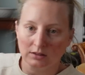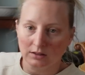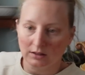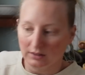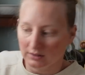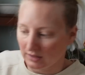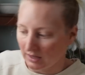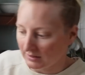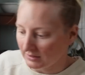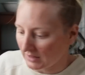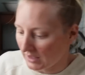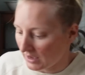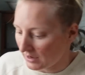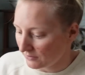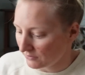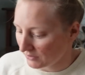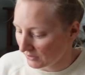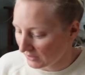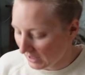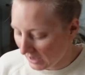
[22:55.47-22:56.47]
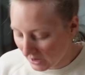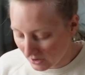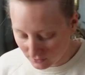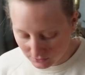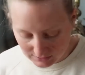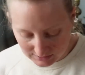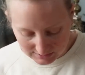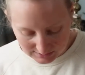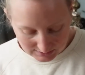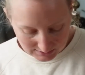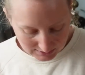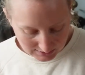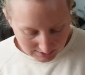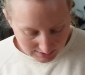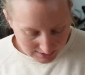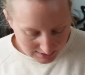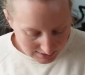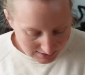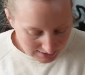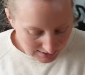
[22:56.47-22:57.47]
got that for the house.
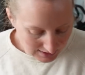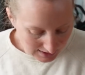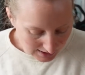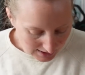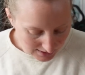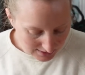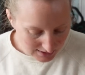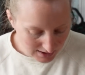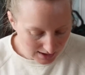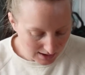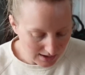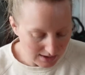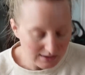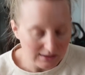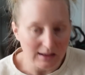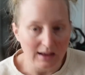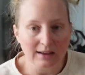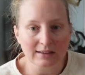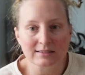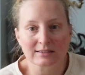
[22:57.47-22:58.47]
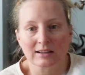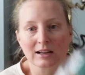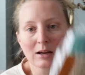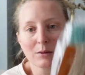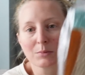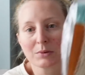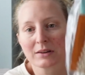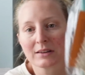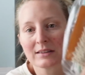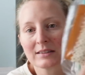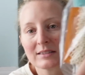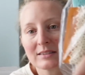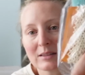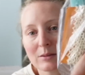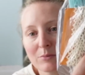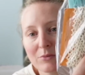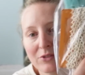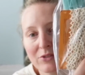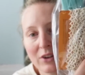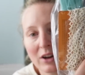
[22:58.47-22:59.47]
And then last up,
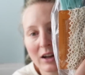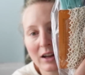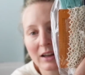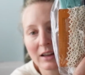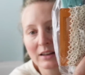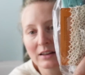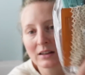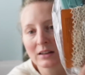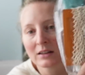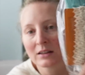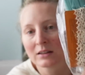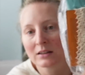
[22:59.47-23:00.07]
some fun